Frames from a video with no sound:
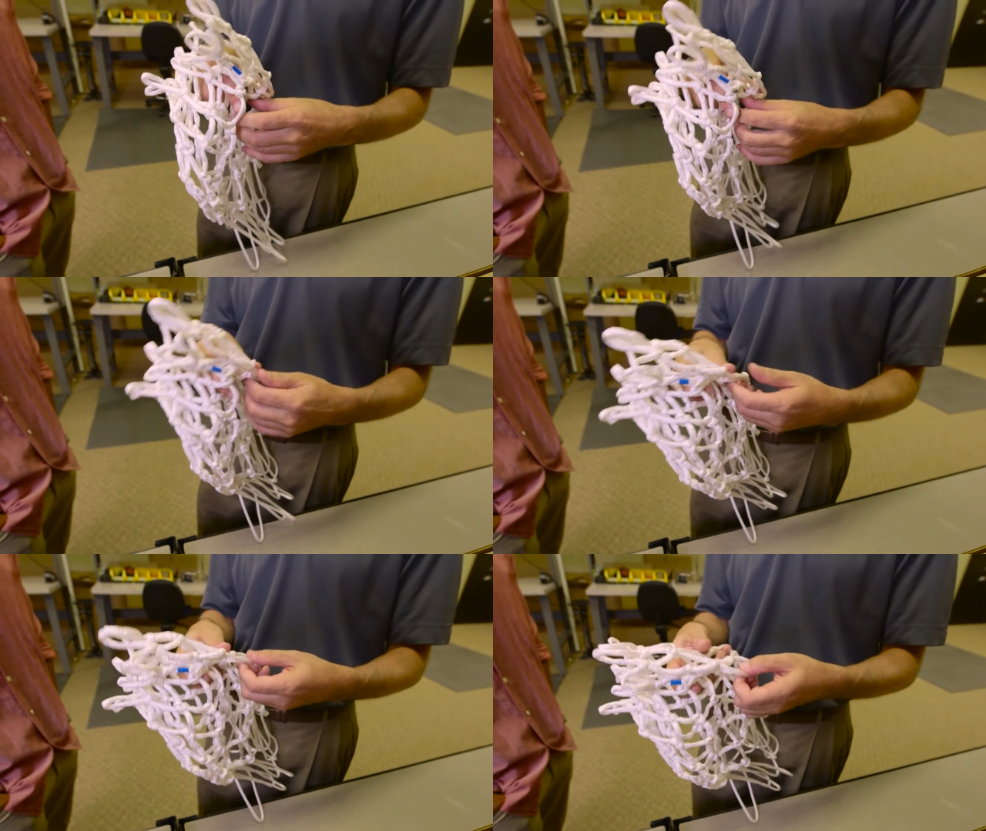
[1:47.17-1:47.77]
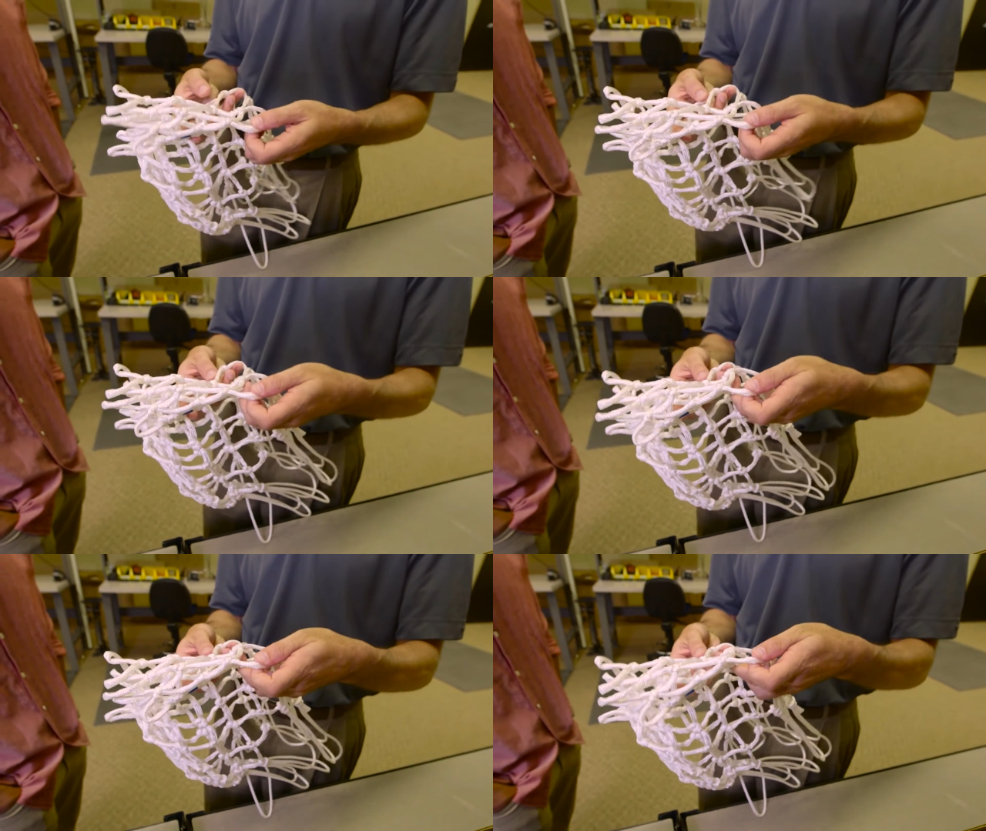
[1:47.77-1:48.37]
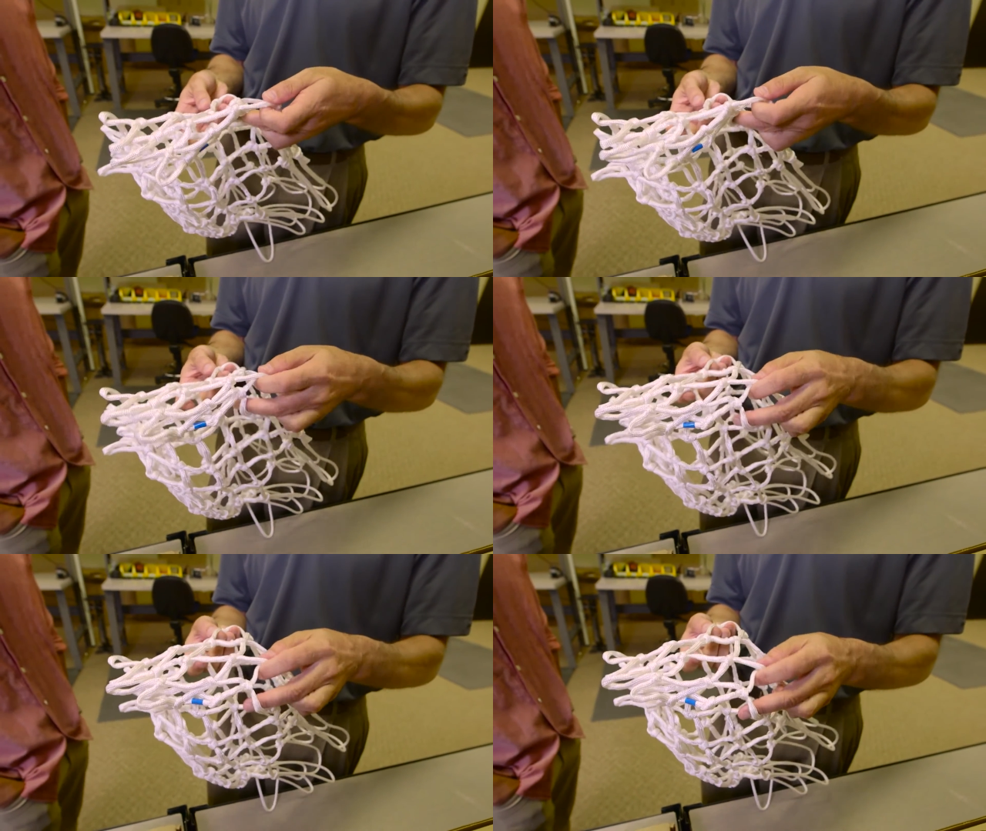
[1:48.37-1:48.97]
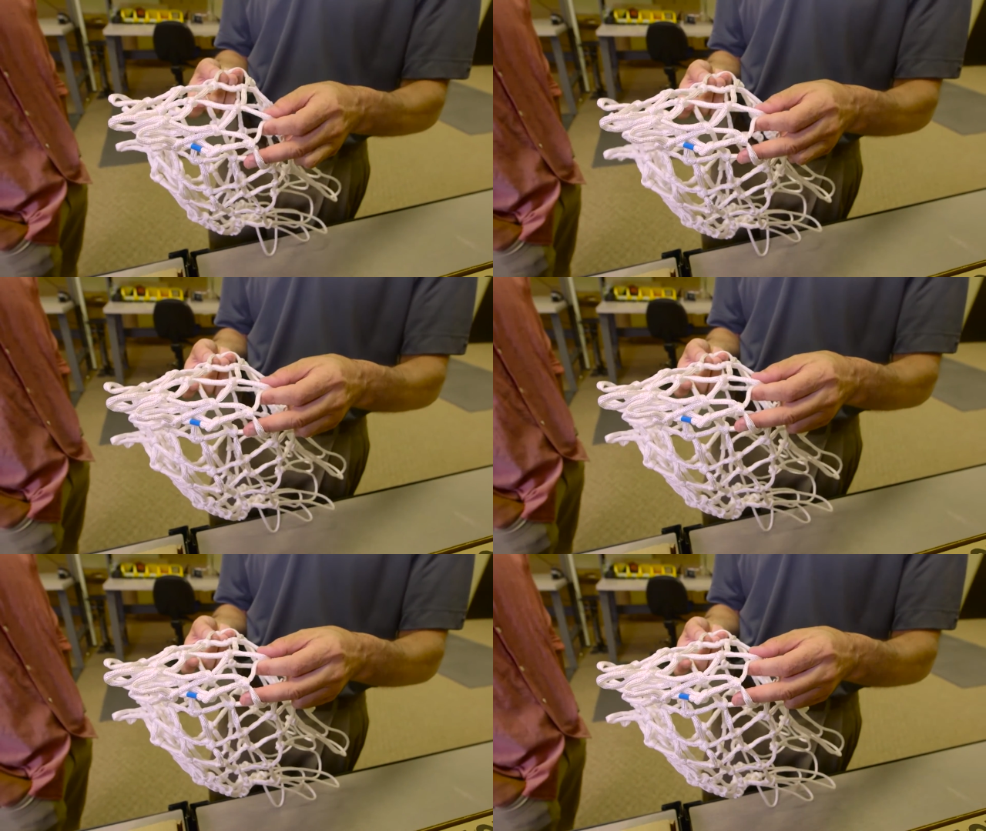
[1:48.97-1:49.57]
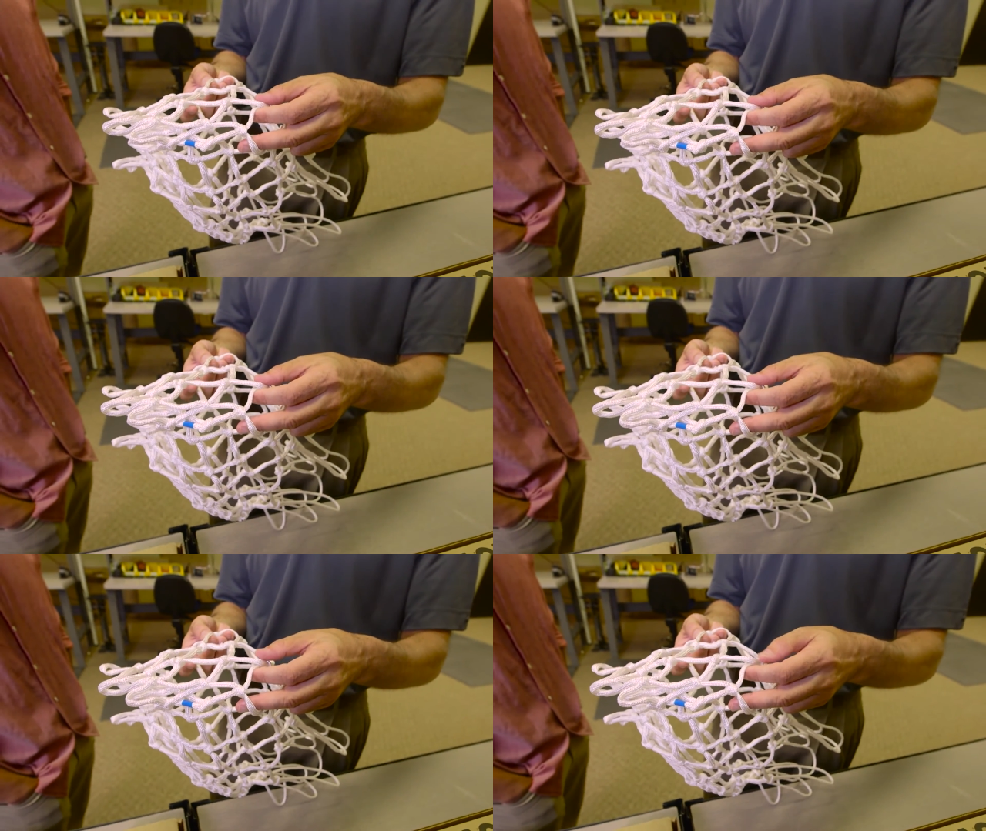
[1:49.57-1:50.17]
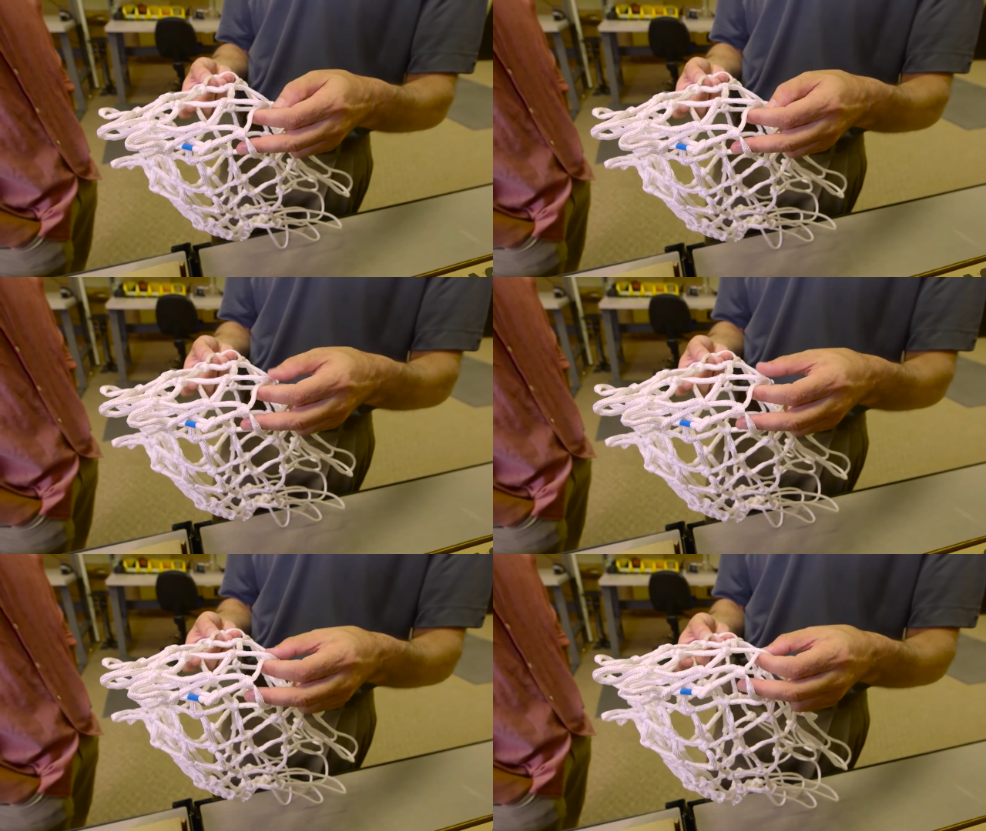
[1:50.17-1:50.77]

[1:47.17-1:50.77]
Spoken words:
Nobody's mouth can be seen.